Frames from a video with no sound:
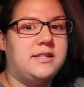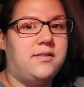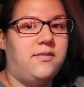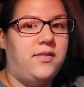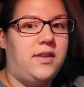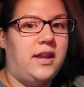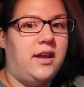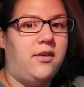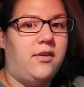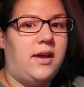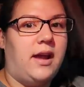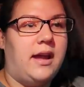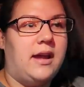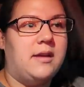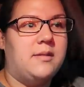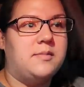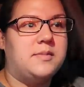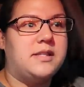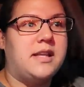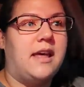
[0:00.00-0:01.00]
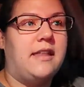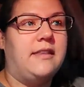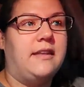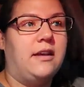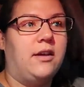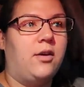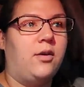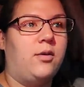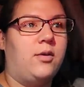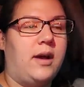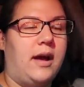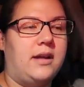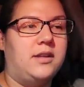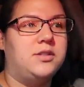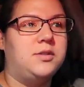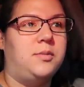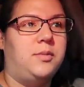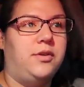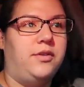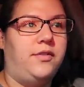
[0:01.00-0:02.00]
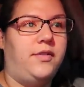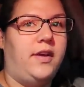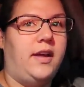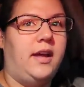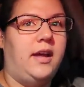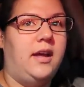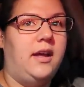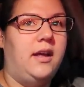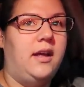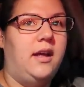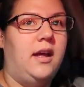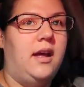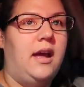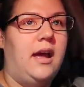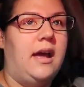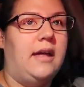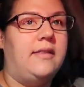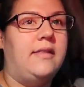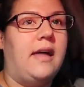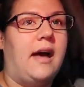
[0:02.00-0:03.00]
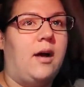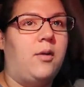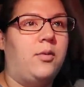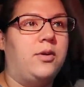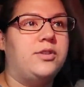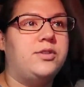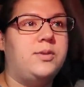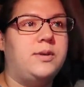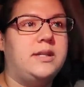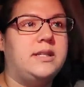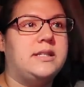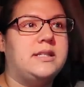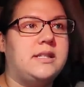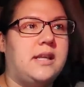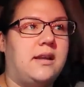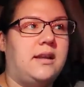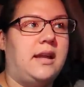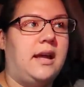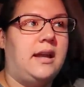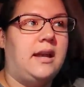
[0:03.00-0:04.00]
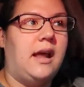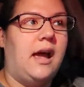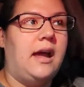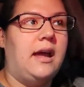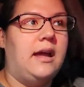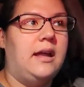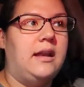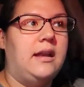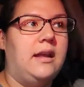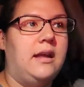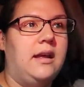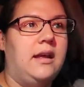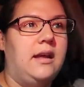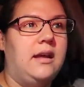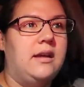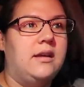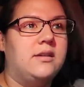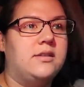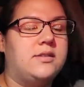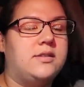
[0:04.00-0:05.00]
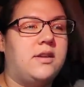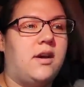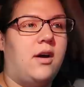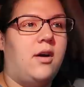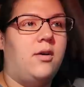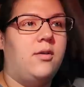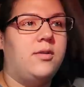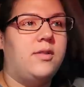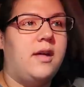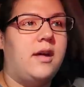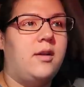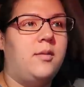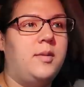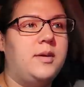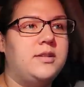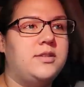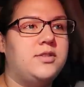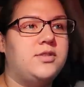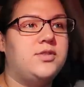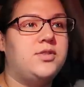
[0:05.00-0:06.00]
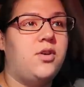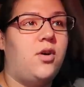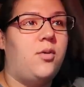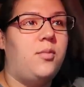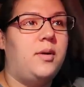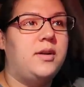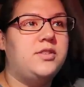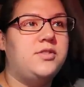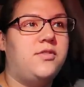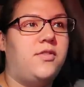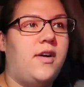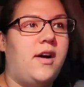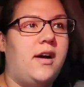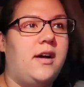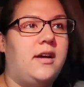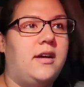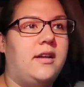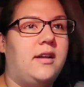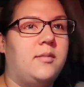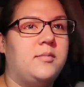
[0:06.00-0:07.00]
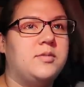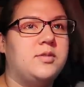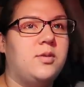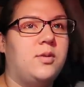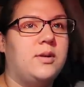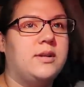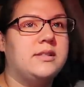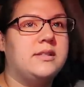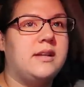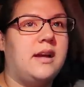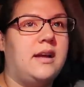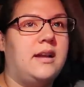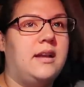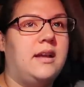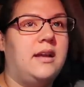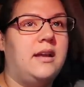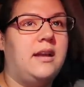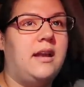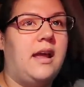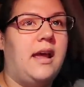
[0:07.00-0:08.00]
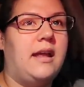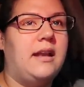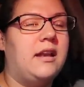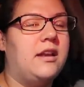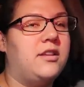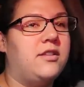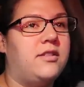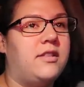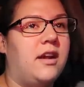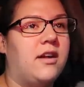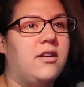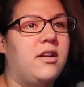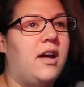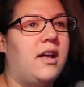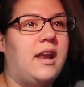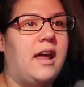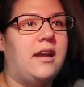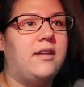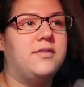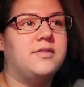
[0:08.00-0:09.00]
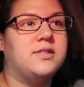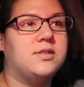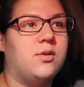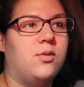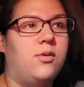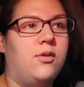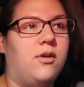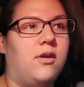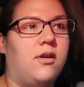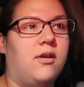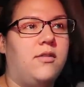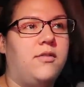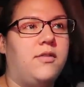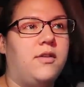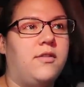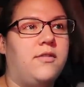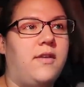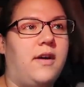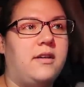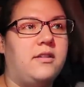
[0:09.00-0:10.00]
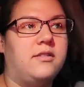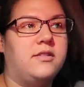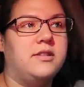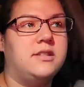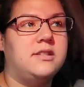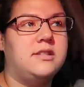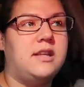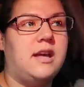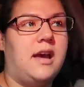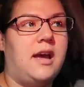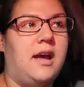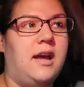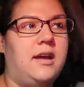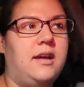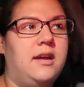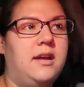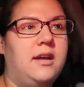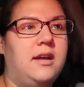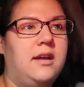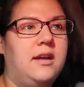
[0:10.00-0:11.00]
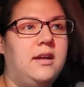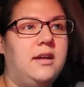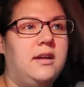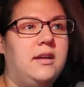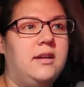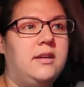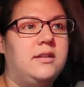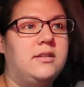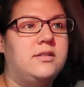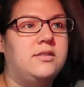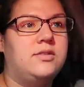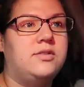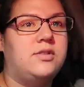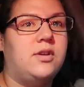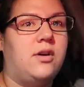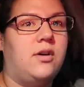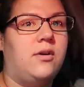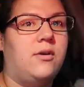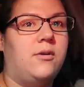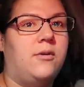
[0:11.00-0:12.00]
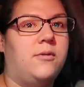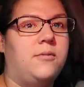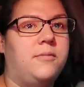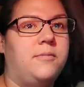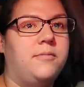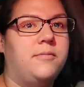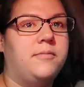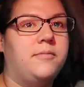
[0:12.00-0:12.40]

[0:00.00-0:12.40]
some video games, and then go catch a movie. And that we're doing Sunday night. So that'll be so much fun. I'm so excited. And they're not out of school for Veterans Day. So